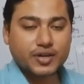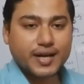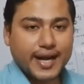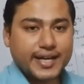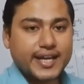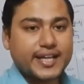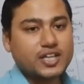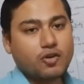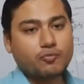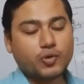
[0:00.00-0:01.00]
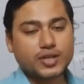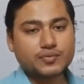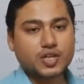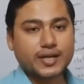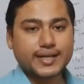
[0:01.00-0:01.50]
writing any one of
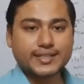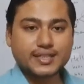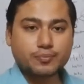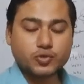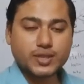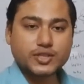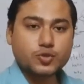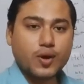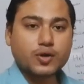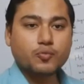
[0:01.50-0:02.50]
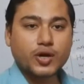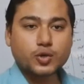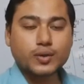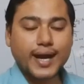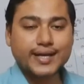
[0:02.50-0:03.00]
the content. Suppose that you want
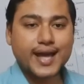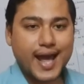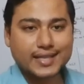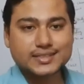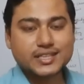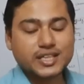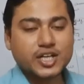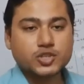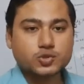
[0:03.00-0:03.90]
to write the essay,